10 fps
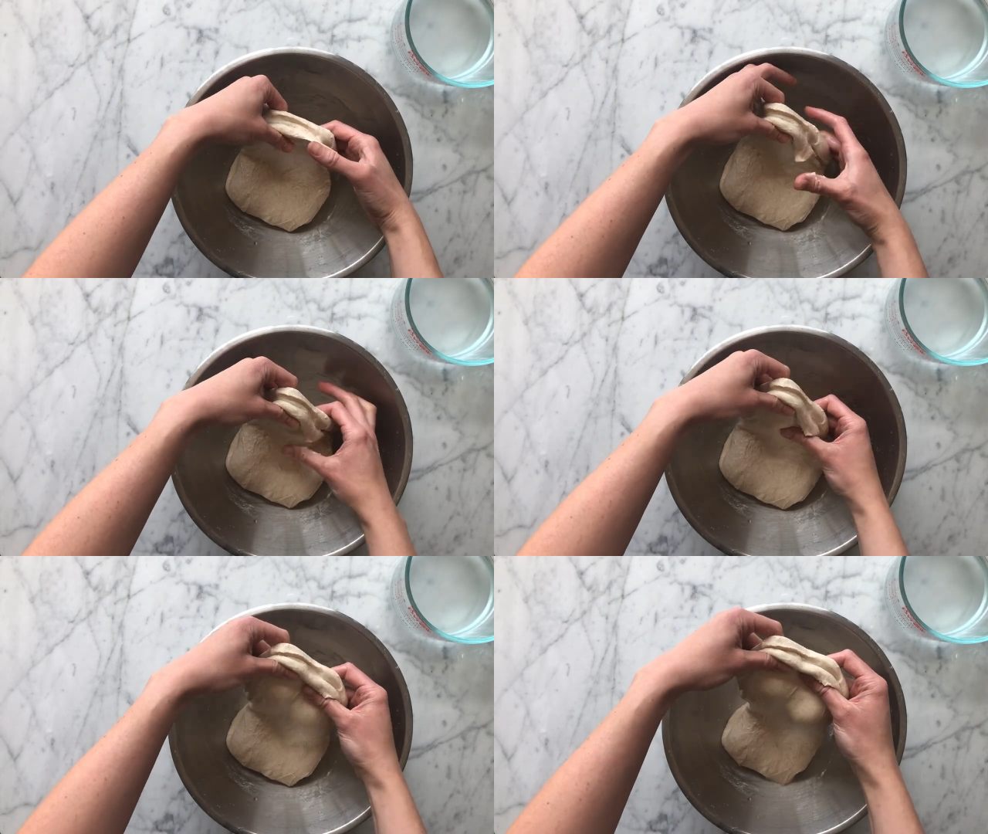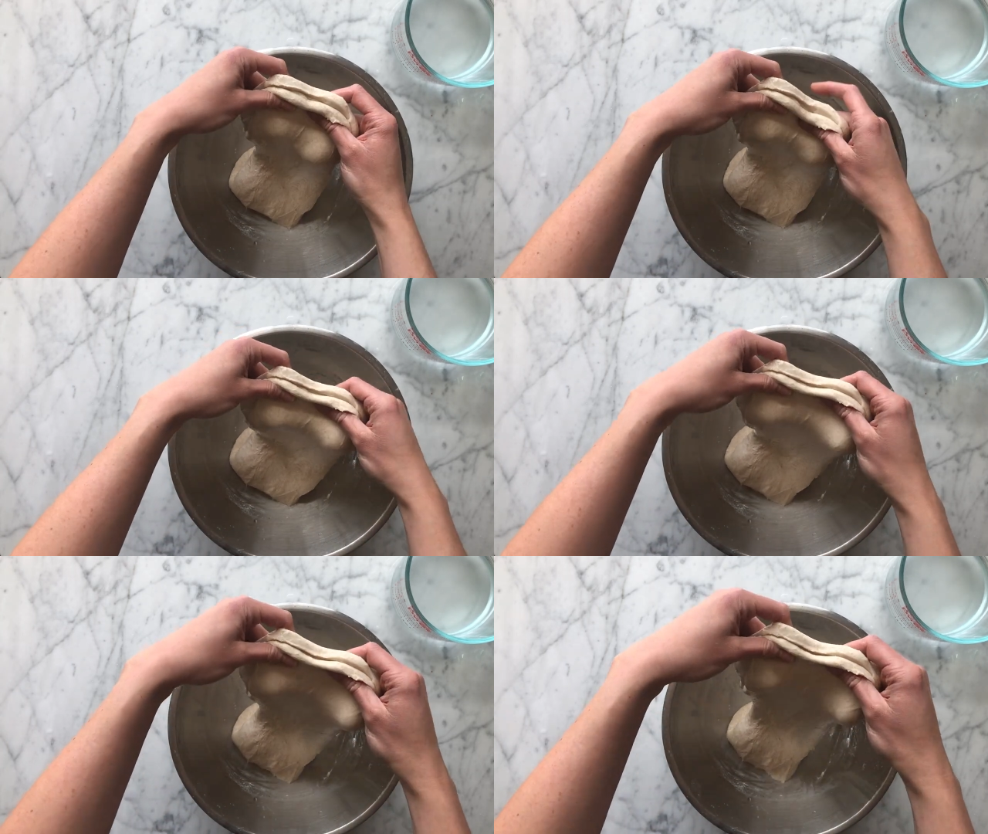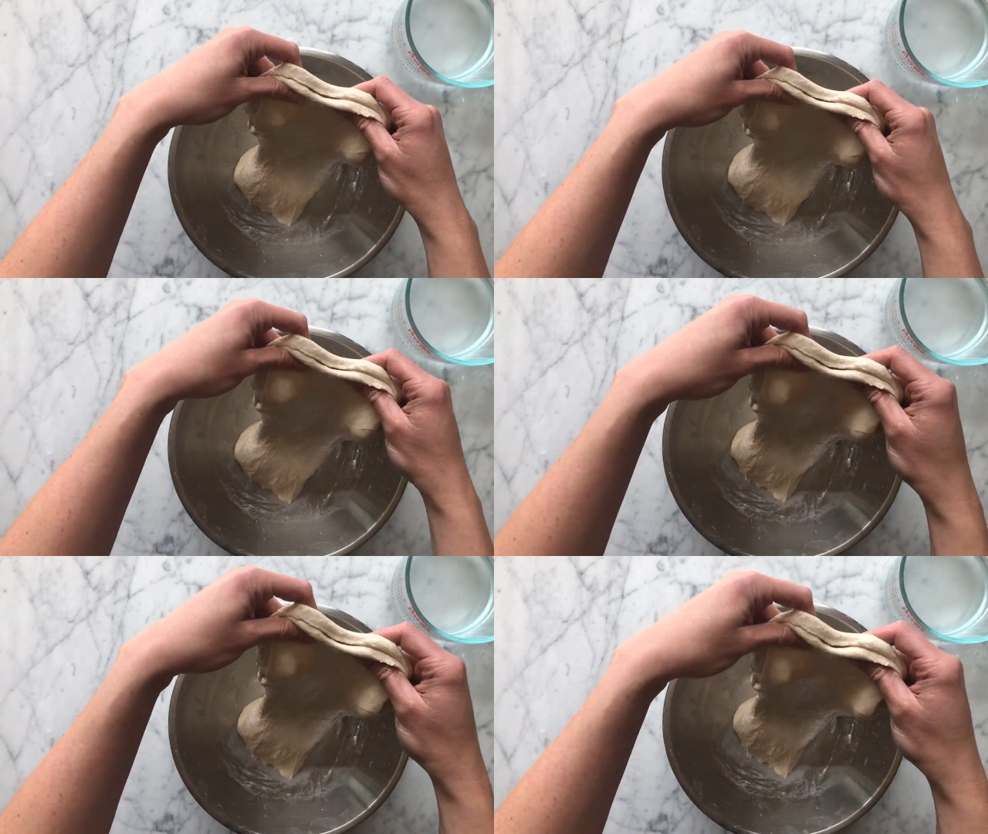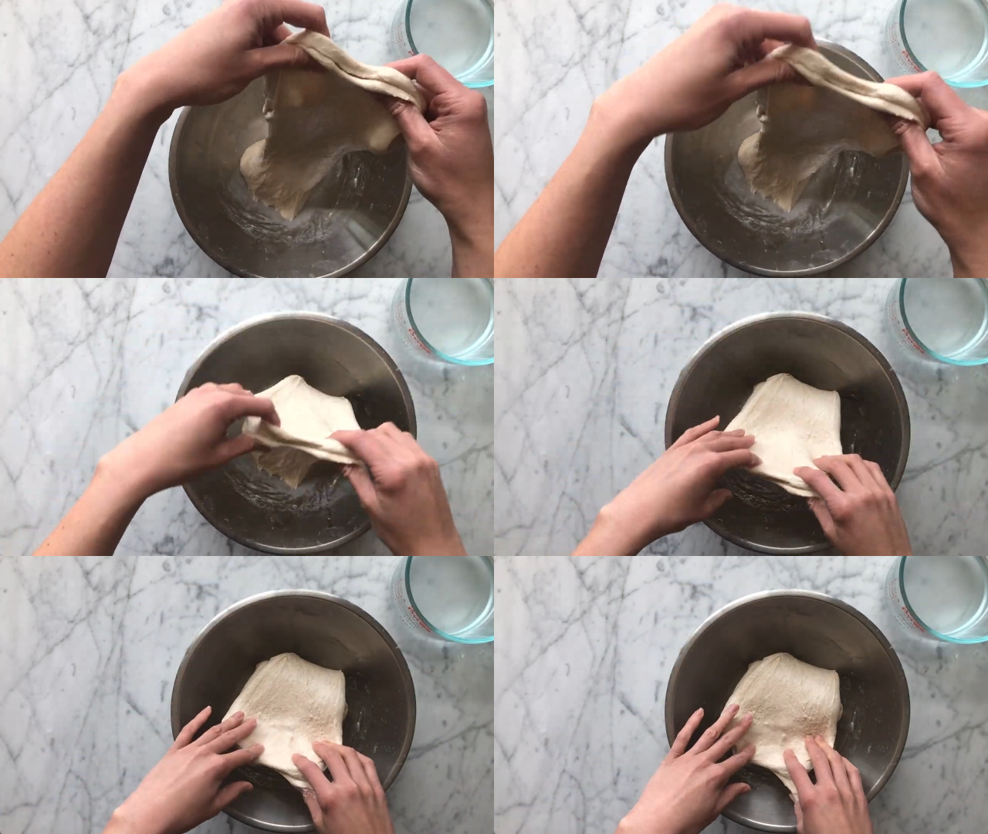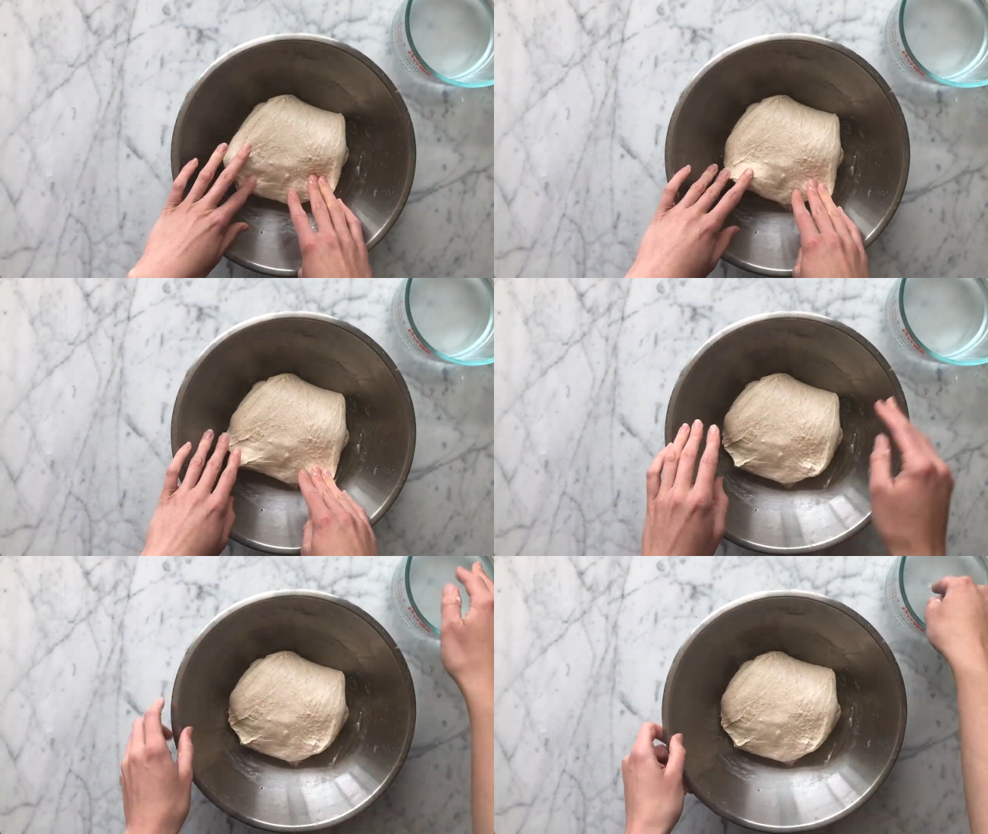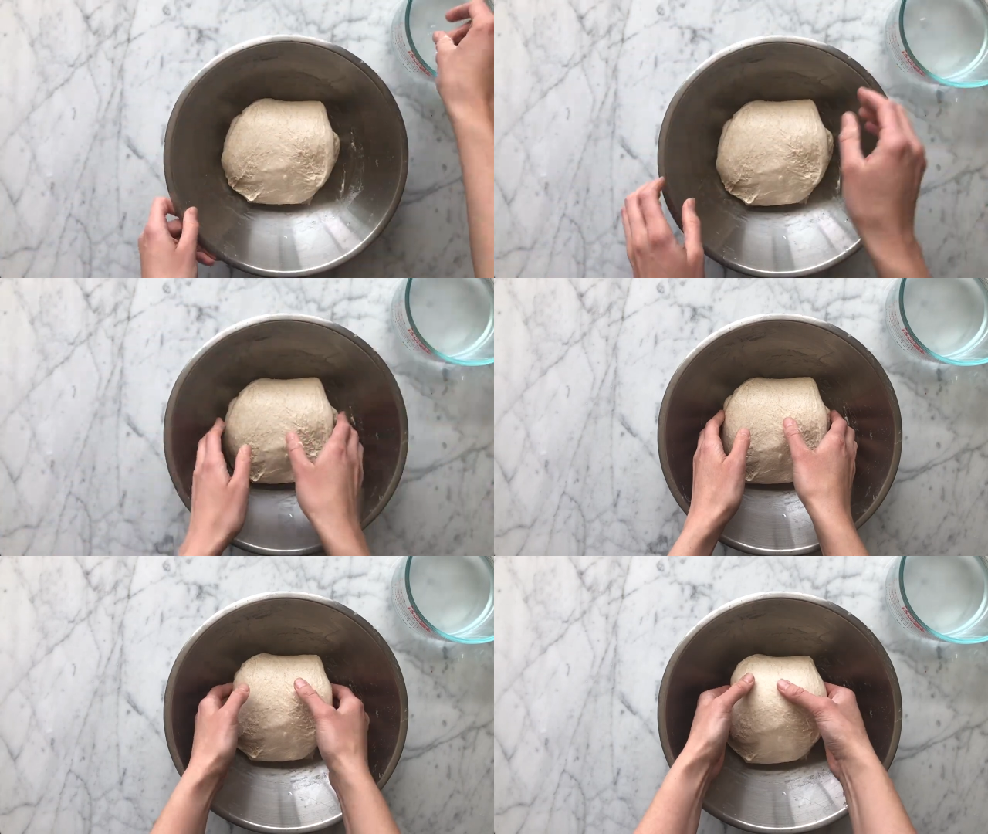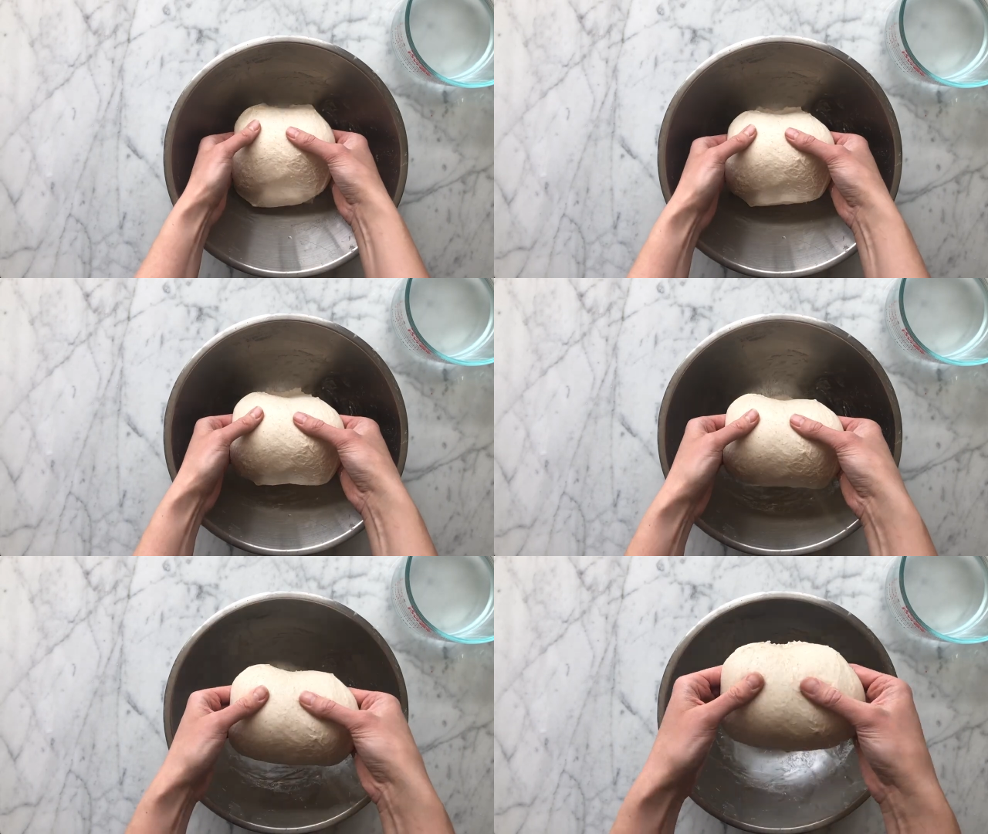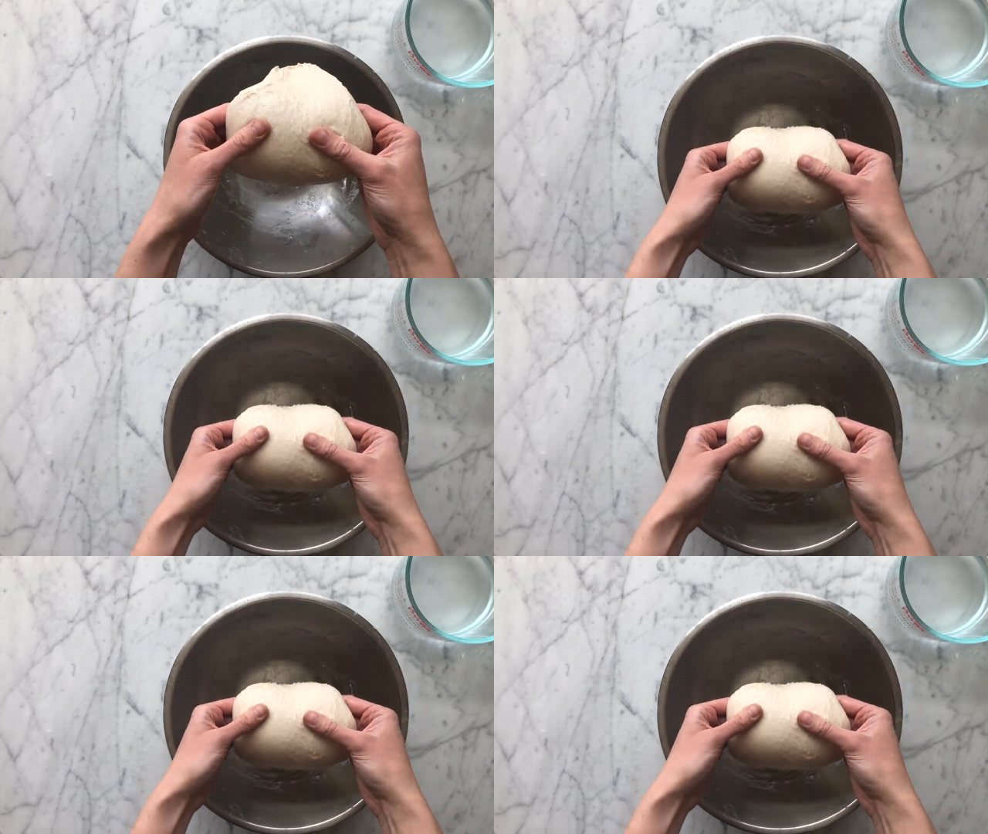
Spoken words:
[unreadable: no face in view]